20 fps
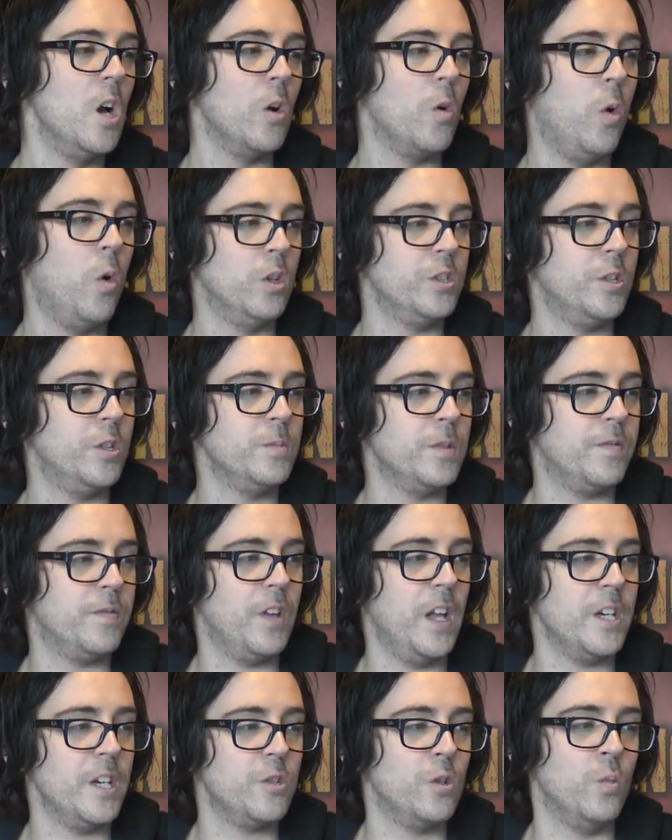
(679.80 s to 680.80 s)
Quantum
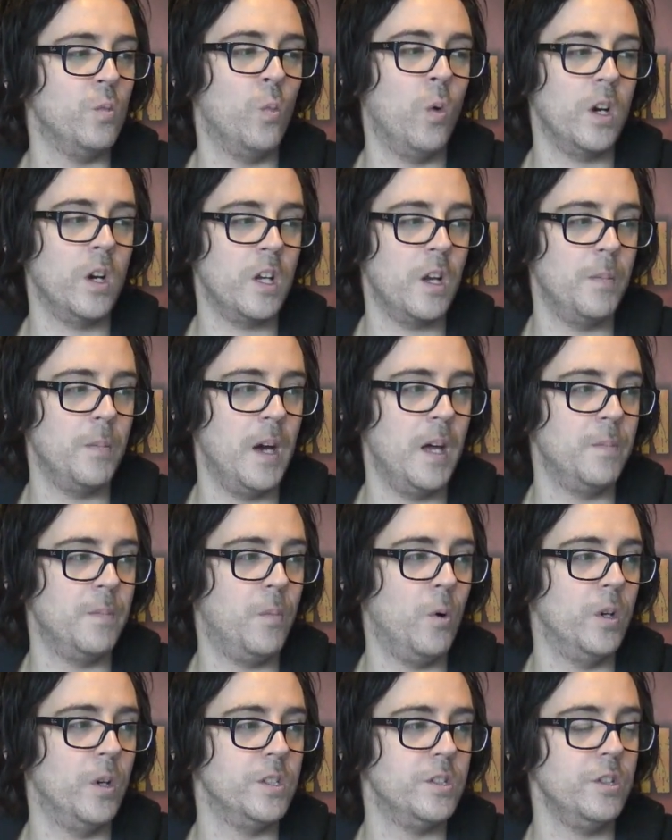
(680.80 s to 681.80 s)
deflection, 1
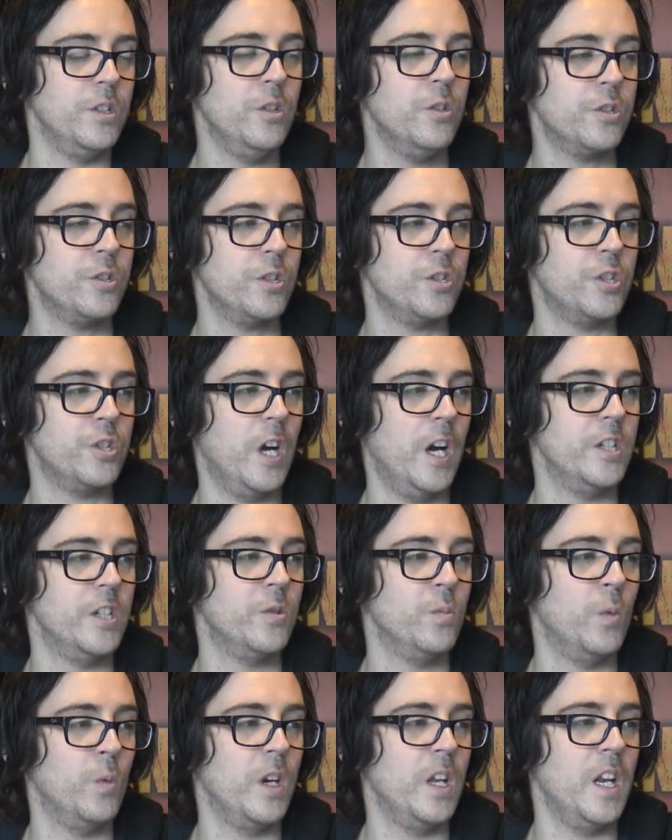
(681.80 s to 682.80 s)
command point. Use a
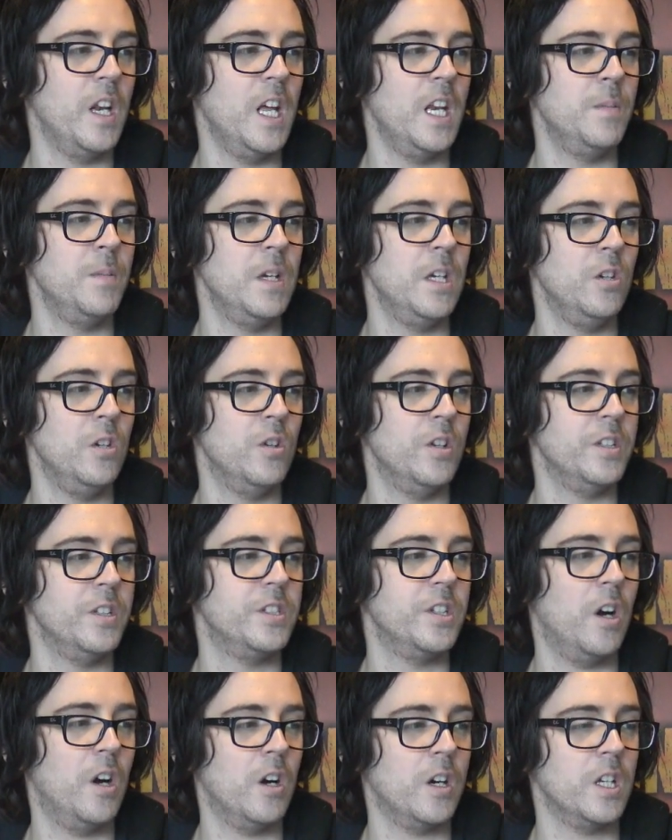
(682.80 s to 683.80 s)
stratagem when an enemy unit
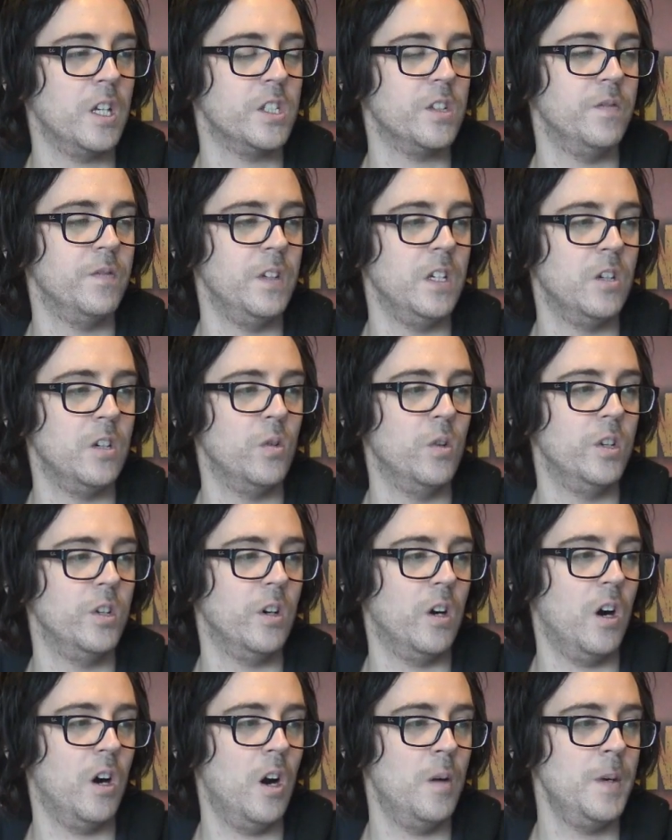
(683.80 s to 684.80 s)
targets a vehicle in
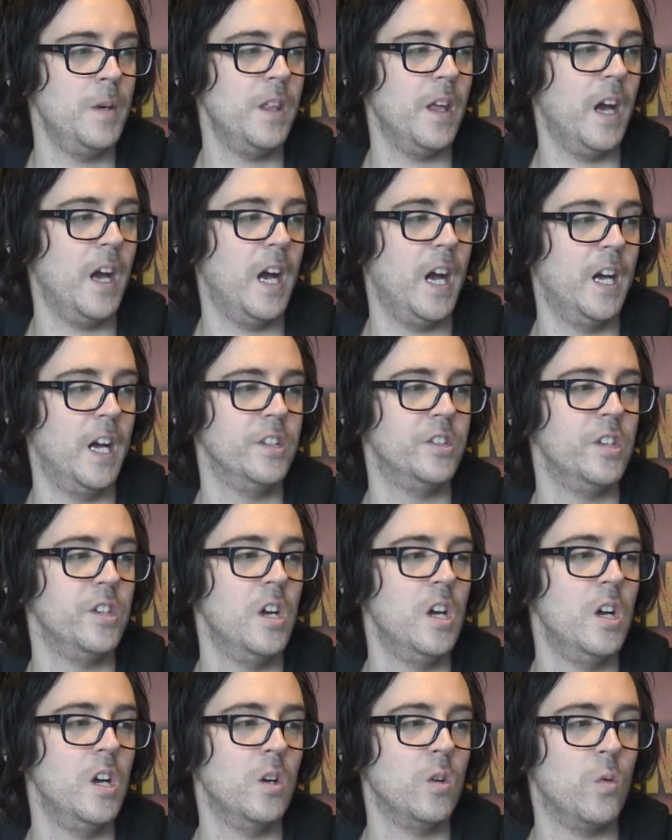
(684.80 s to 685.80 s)
your army that has
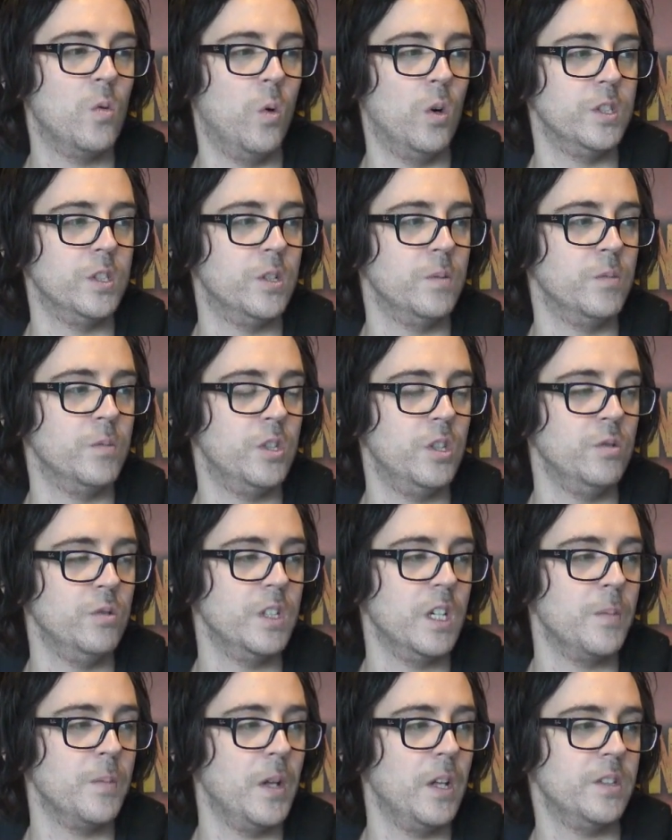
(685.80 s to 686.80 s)
quantum
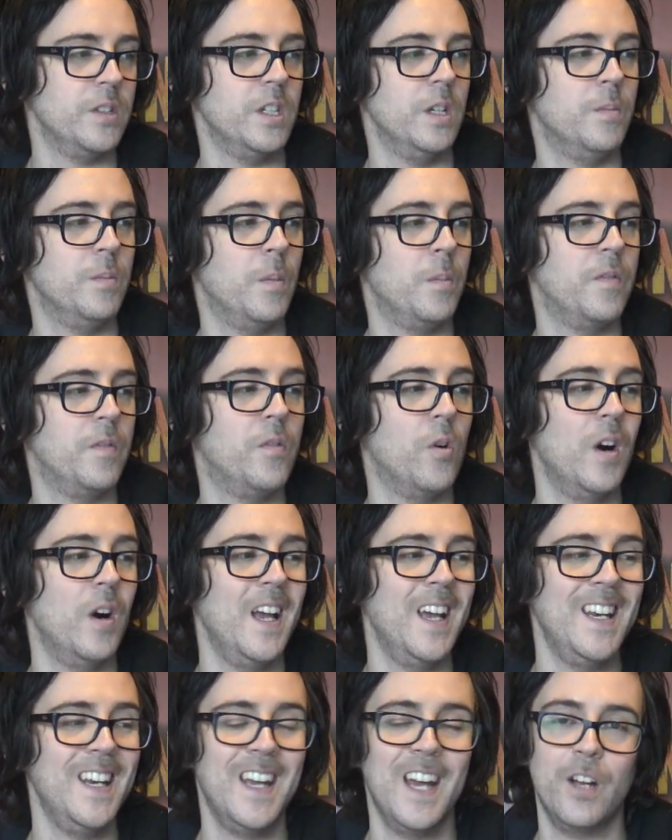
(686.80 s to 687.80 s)
shielding ability, but before
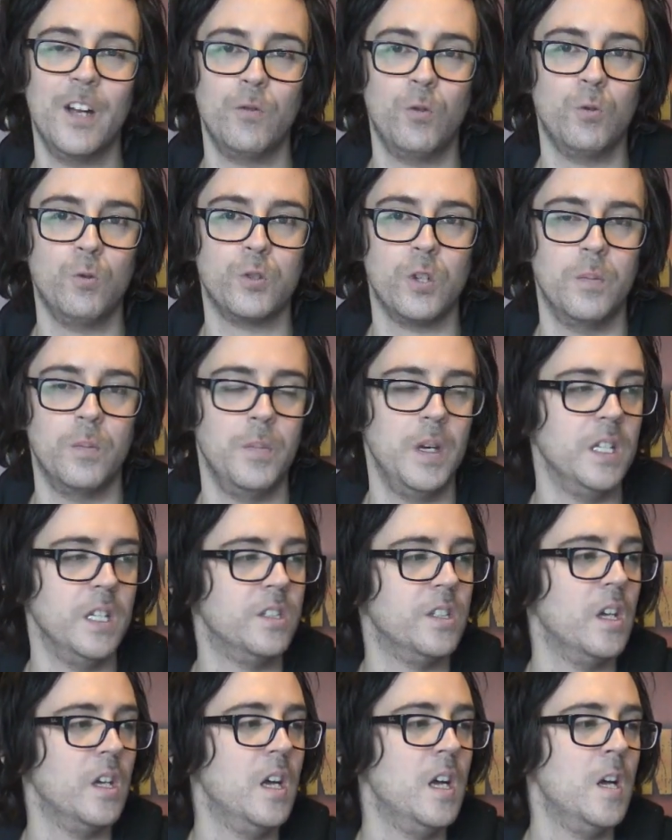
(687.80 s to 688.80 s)
any hit rolls are made.